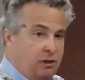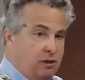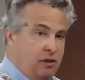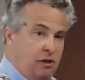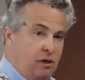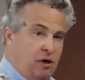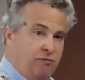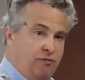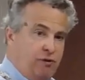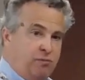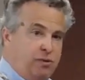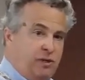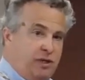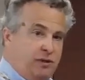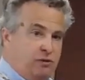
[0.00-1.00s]
the offering
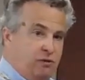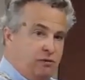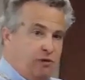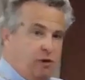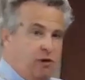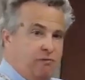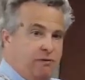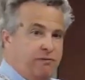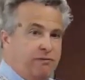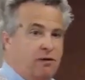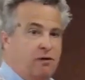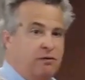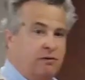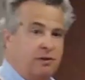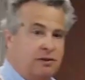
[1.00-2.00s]
plates are
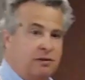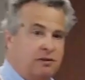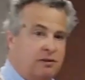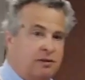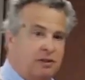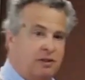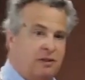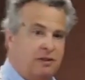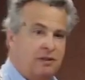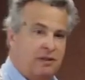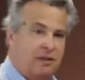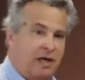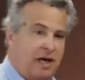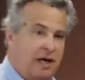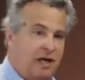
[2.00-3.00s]
overflowing,
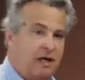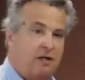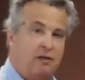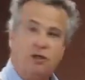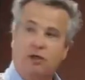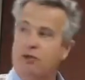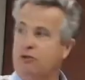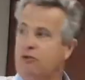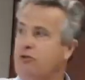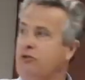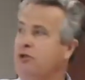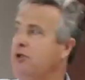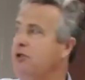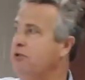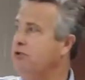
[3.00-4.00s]
and the,
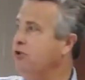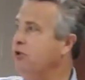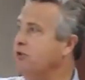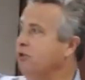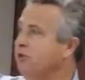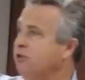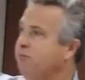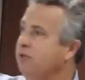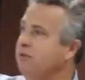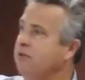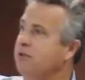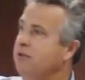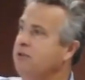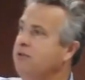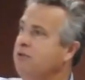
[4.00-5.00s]
the church is building
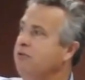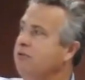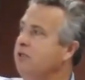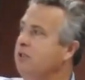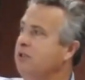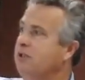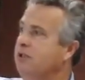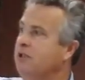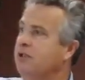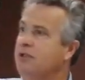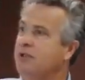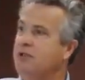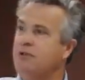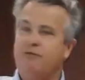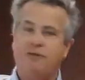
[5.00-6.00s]
a new, uh, uh,
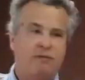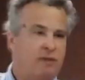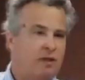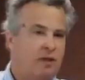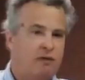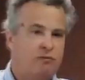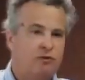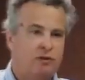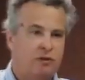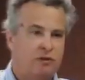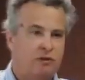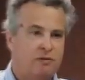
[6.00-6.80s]
a new family life center.